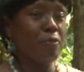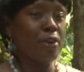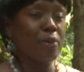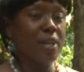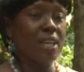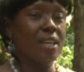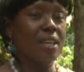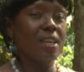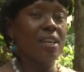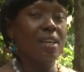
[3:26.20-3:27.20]
FORIG
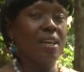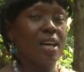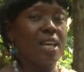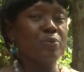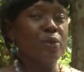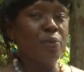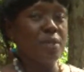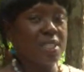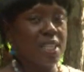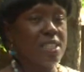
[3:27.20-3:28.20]
has been
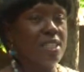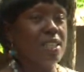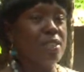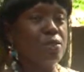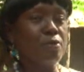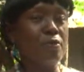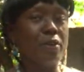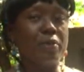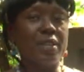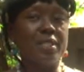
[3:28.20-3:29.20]
researching into
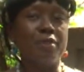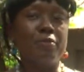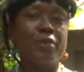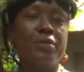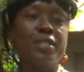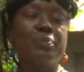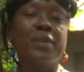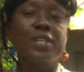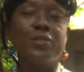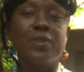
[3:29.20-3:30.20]
forest and
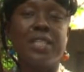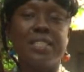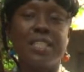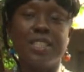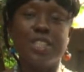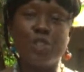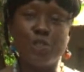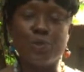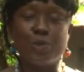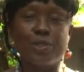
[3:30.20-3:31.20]
forest-based related
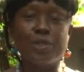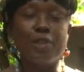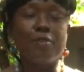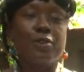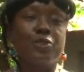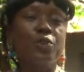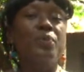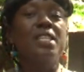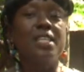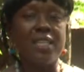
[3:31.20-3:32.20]
issues for so
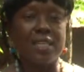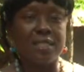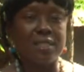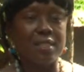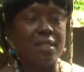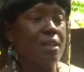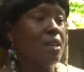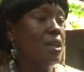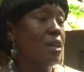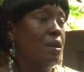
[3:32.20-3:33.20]
many years.
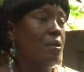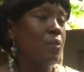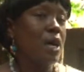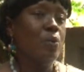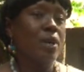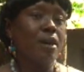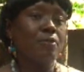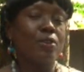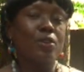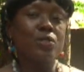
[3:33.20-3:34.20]
But we
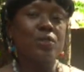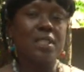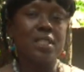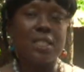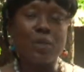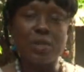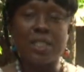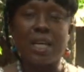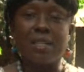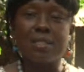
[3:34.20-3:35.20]
have also
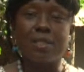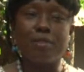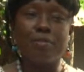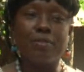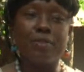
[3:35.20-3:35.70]
distinguished ourselves